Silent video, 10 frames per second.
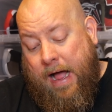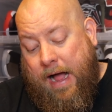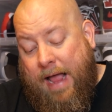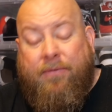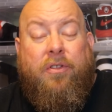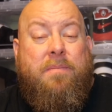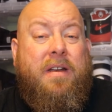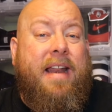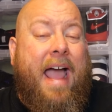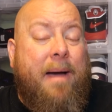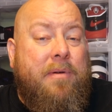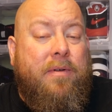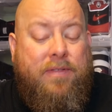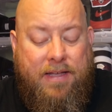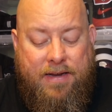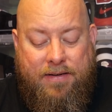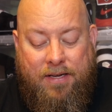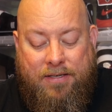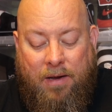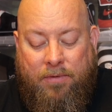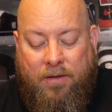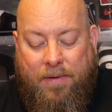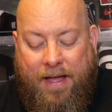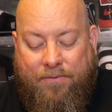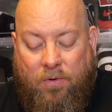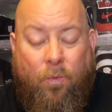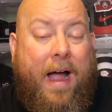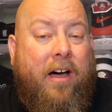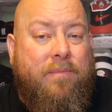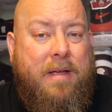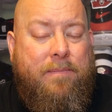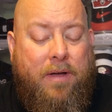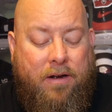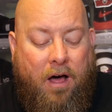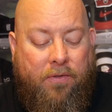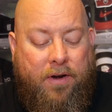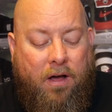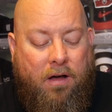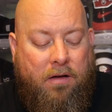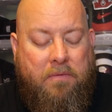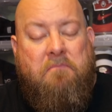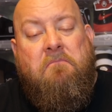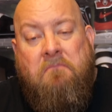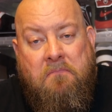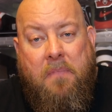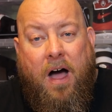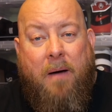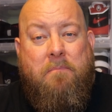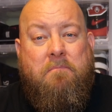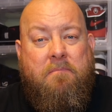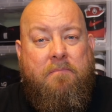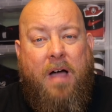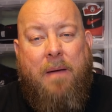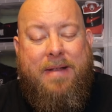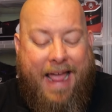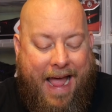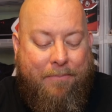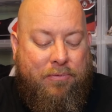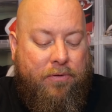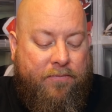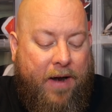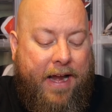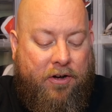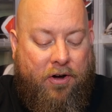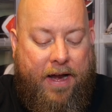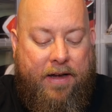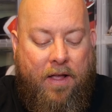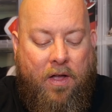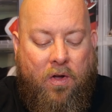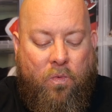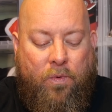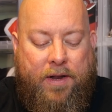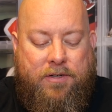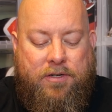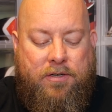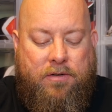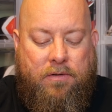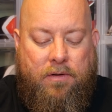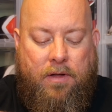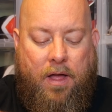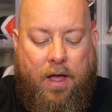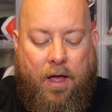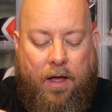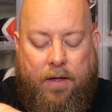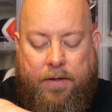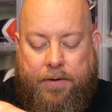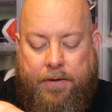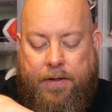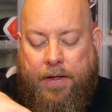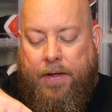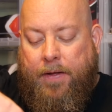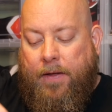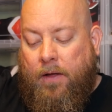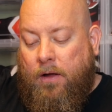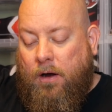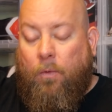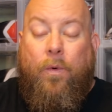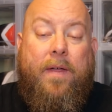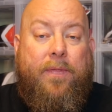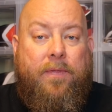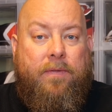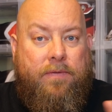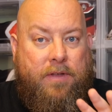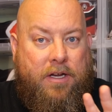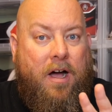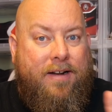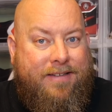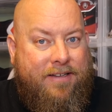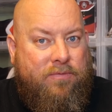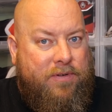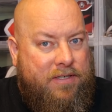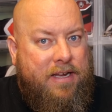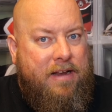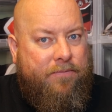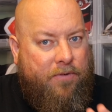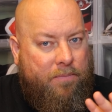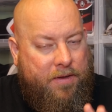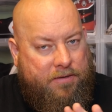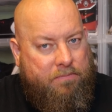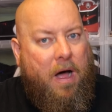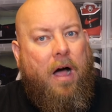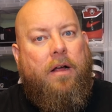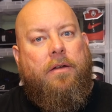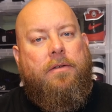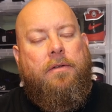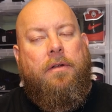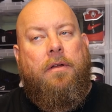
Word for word: I've really been unhappy with these. Some of them haven't wowed me, but all in all, I'm I've been happy with Fright Crate, which uh, or with the contents received from this box.